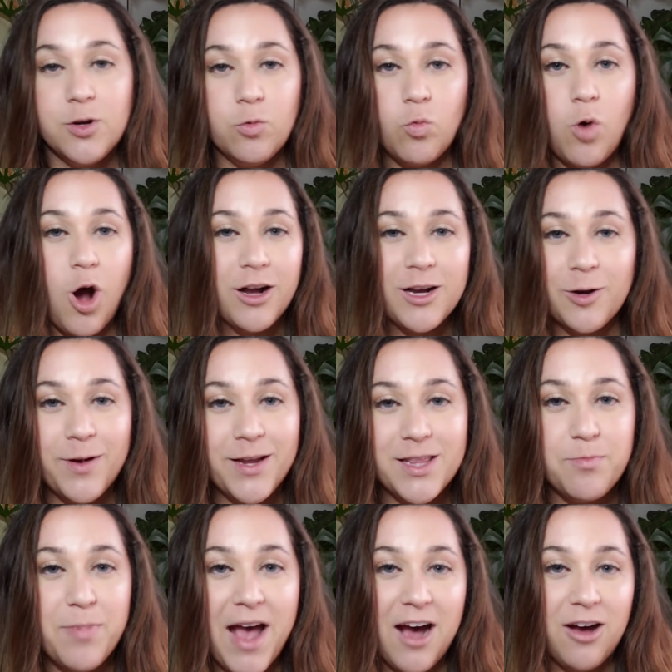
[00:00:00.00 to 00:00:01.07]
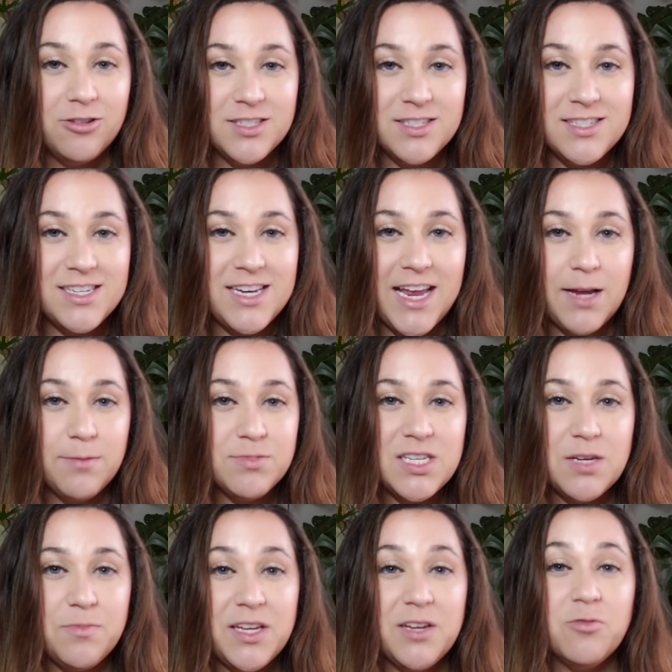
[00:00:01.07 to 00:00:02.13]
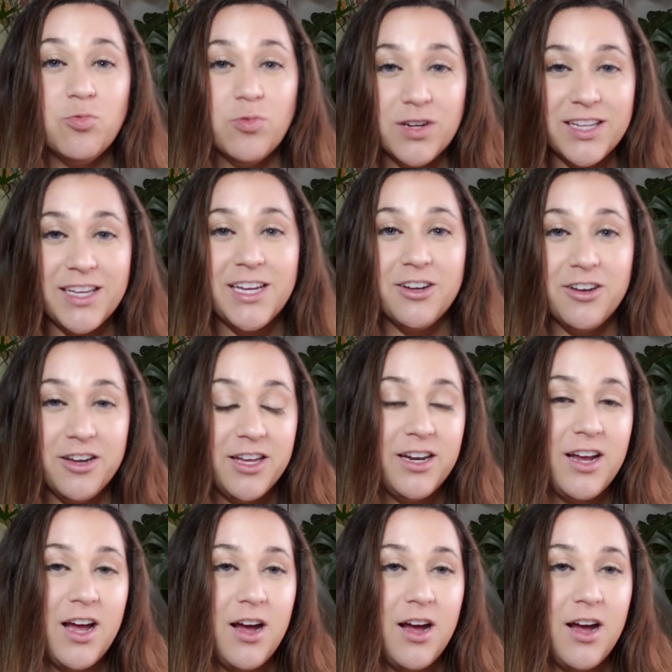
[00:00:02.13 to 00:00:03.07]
Walk Away the Pounds tapes to be really good.